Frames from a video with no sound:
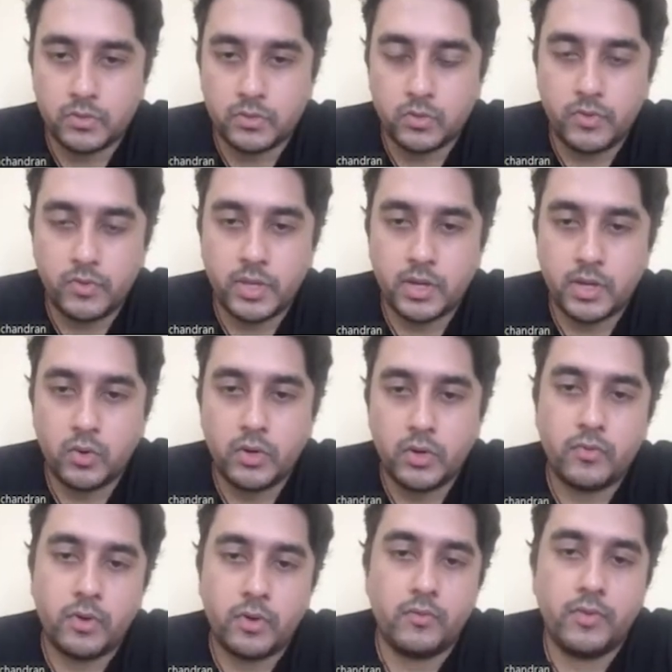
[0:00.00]
So we can do it
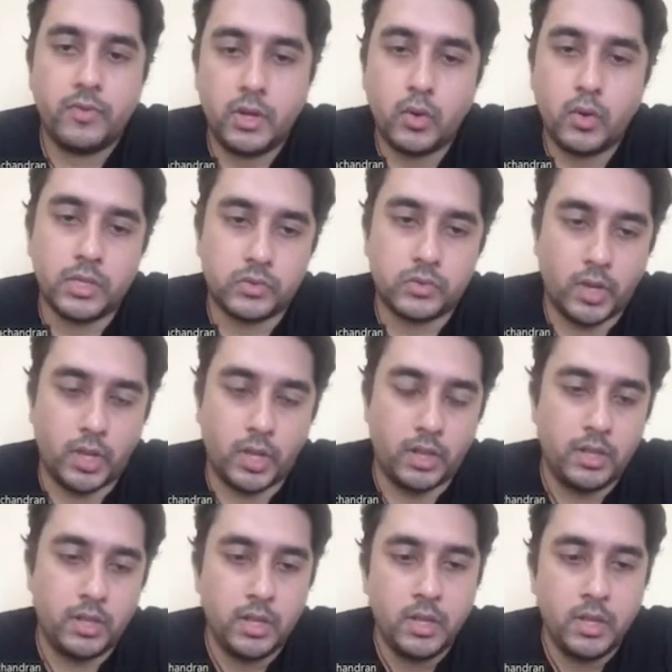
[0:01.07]
for a video as
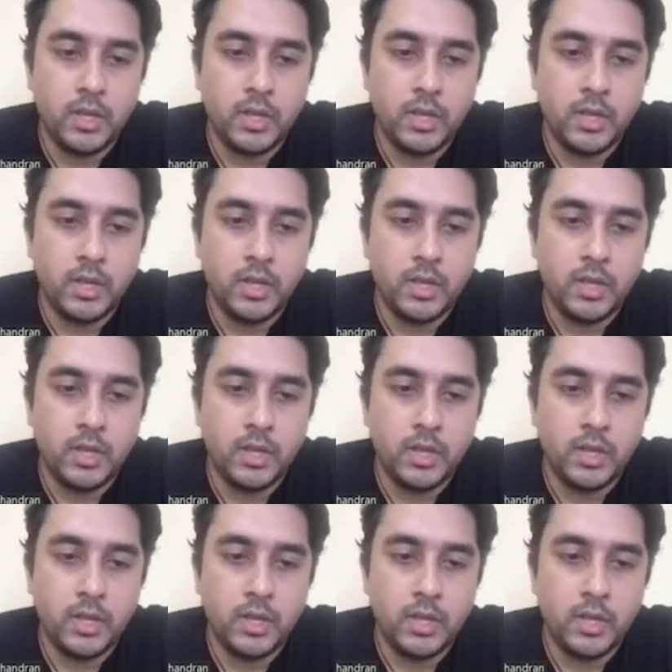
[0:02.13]
well.